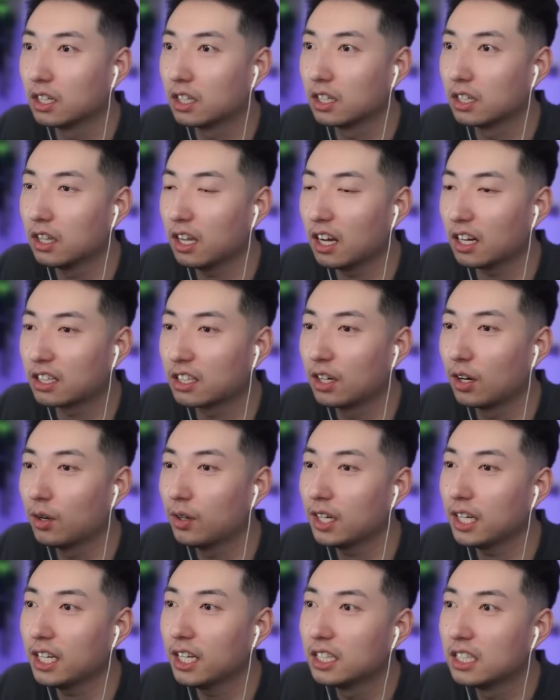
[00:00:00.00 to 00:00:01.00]
Good luck,
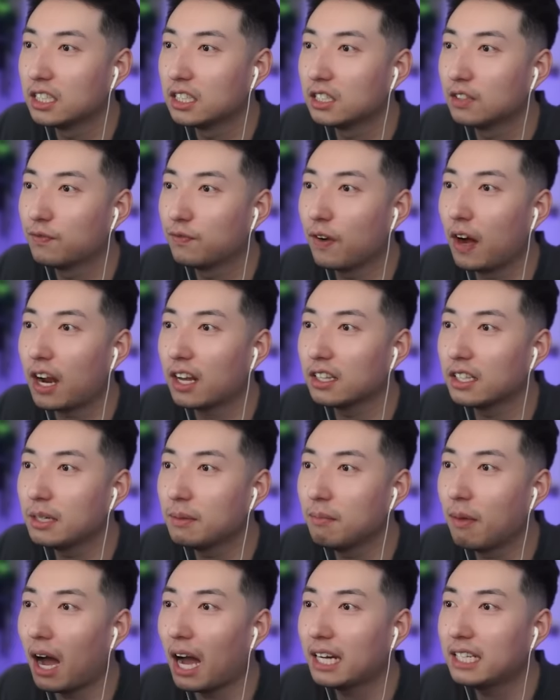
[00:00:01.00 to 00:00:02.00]
Cody. This is finally
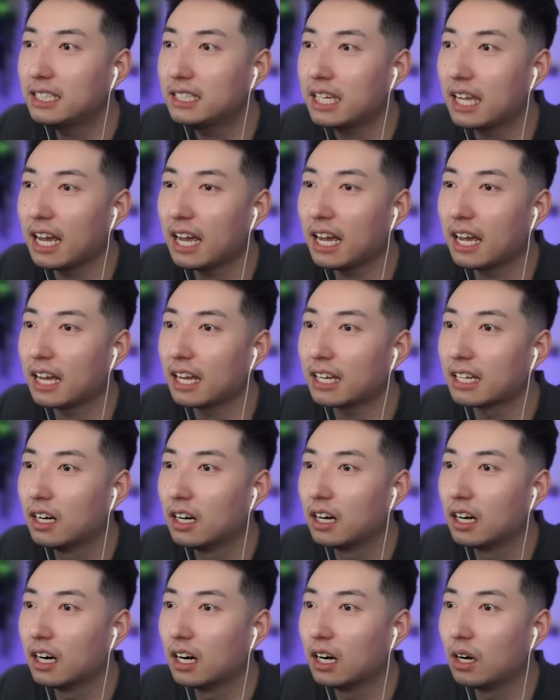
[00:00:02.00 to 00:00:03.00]
my day.
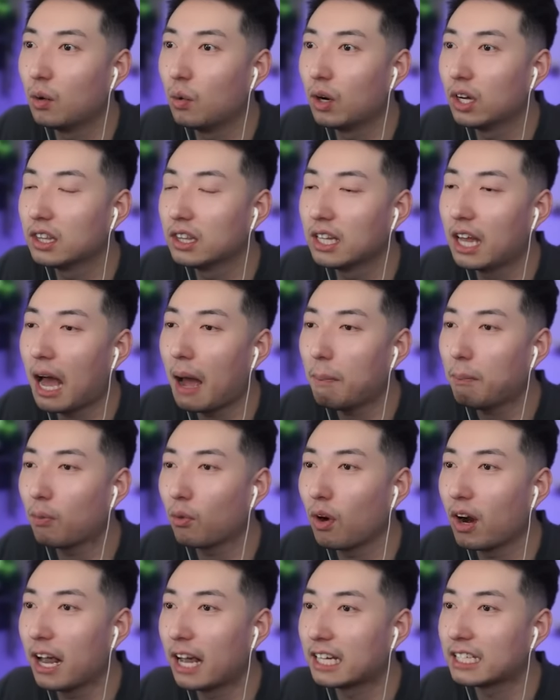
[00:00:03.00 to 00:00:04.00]
One lap
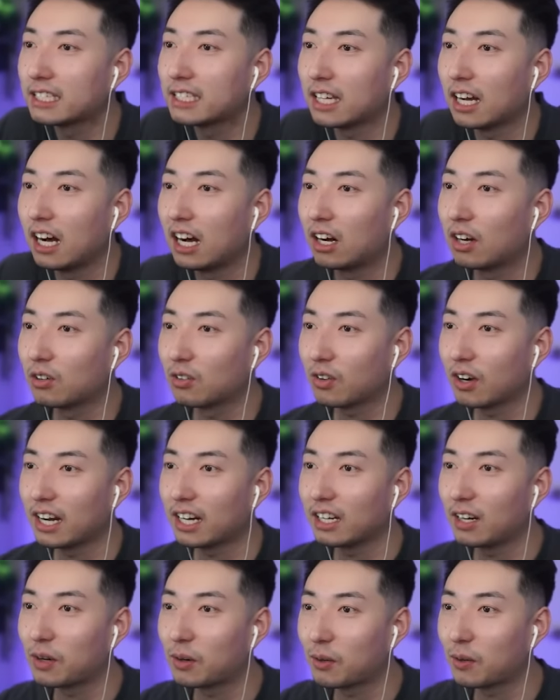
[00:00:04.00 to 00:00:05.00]
race. All
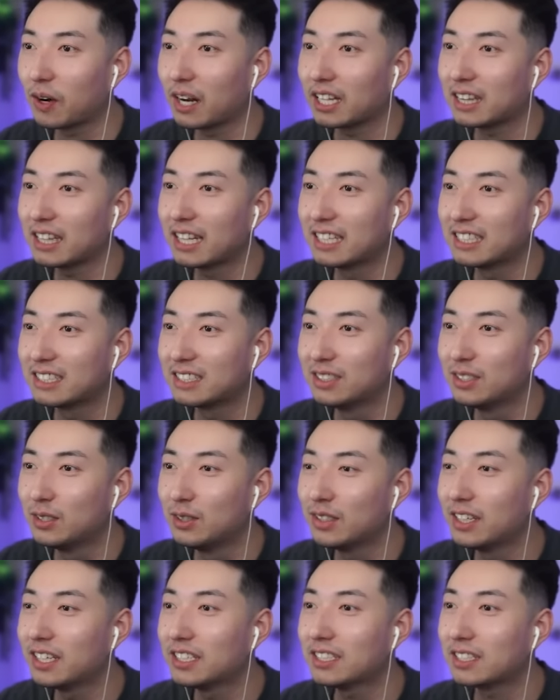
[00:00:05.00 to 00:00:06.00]
right, let's
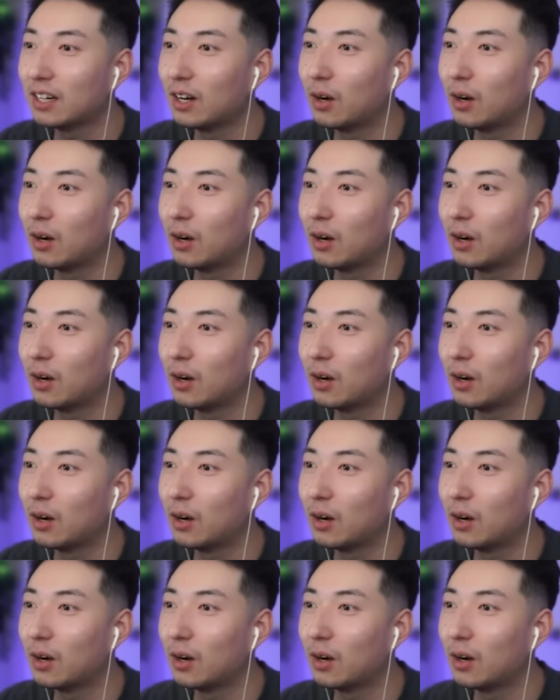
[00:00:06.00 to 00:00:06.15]
do this.